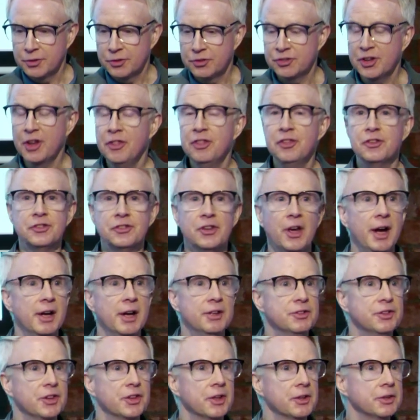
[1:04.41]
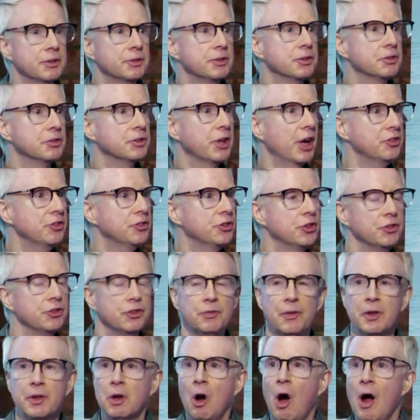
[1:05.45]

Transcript: synthesize the discussions of the